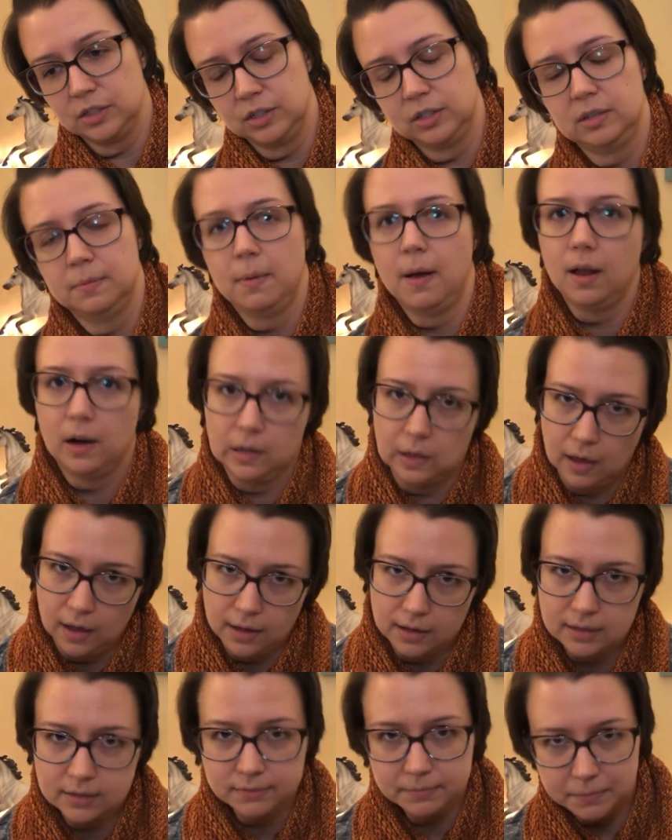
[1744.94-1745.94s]
is just a
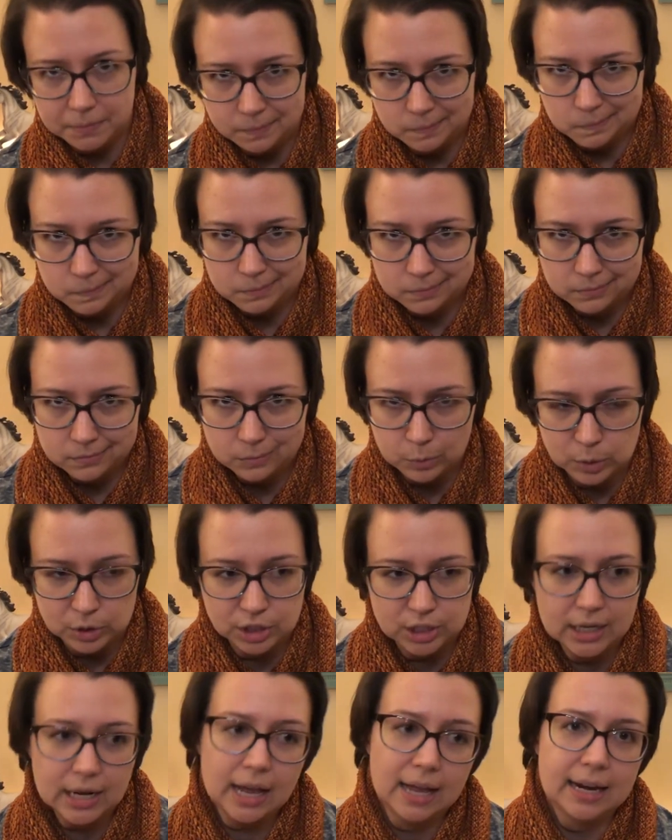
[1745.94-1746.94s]
monologue,
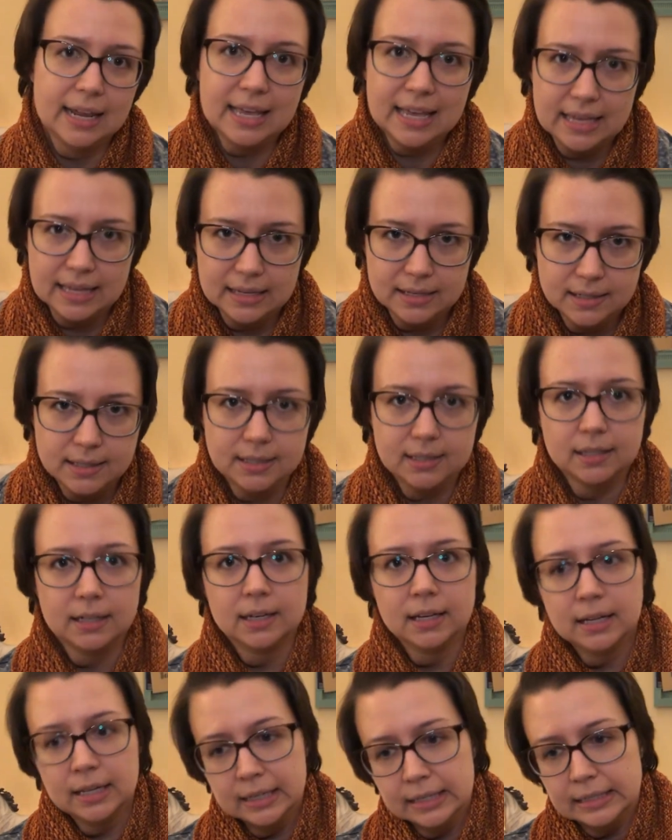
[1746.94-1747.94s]
which it kind of is
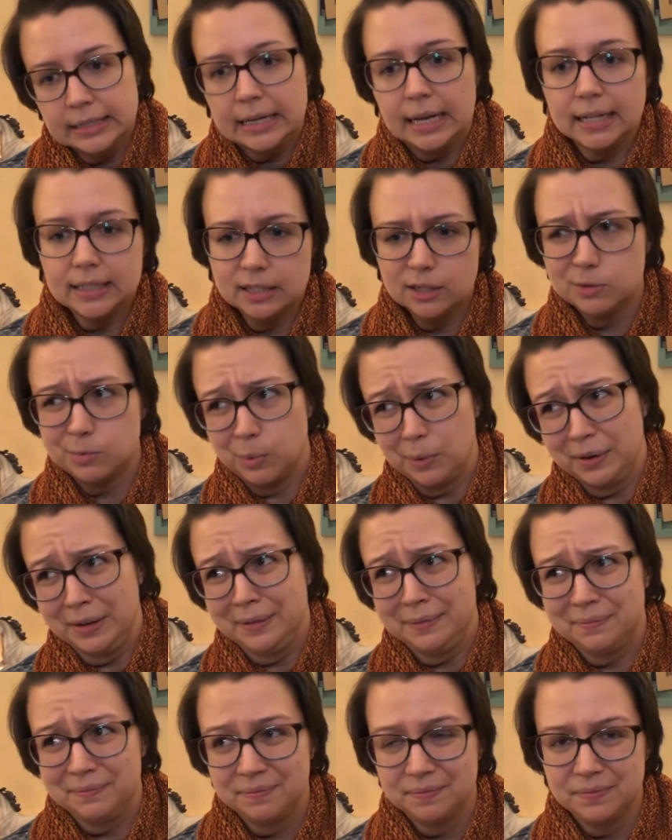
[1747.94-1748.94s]
at this
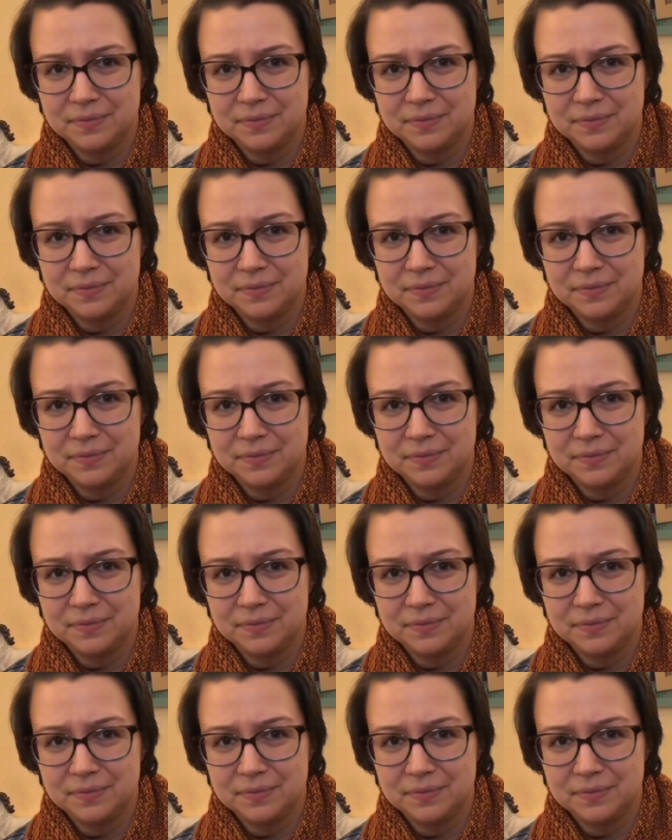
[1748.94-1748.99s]
point.